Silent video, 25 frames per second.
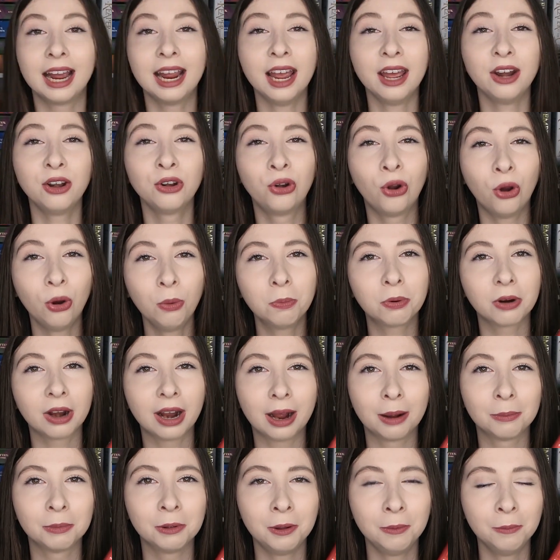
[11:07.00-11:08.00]
I had no
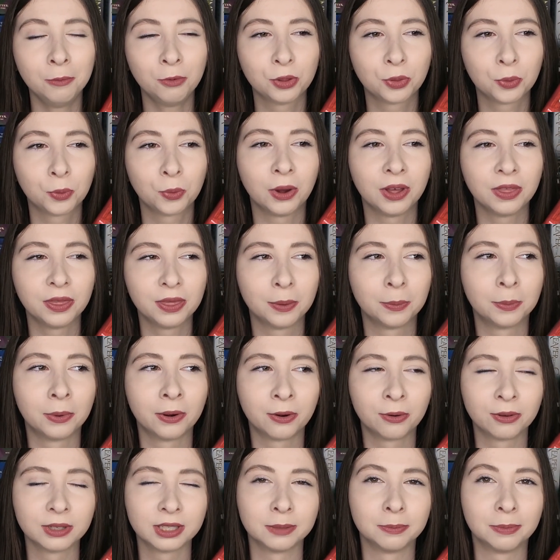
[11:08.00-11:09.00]
problem with what the
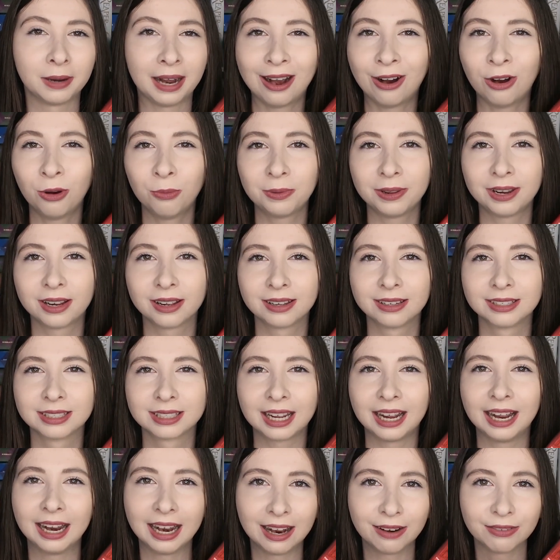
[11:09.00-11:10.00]
book was about
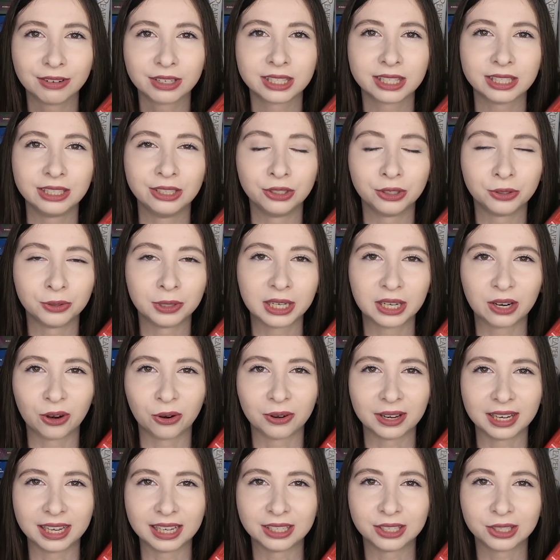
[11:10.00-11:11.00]
because I obviously knew it
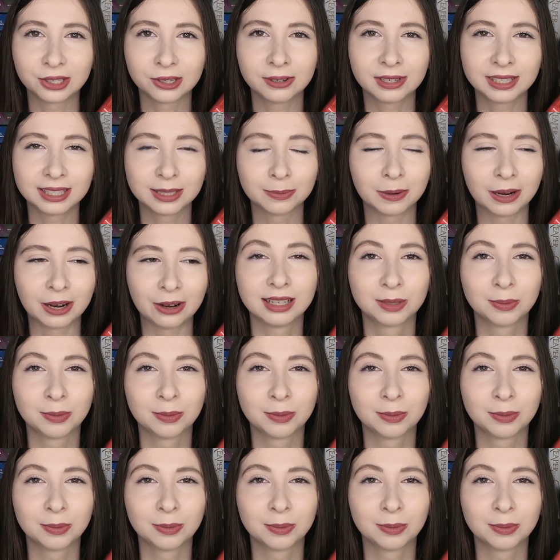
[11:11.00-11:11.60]
going into it.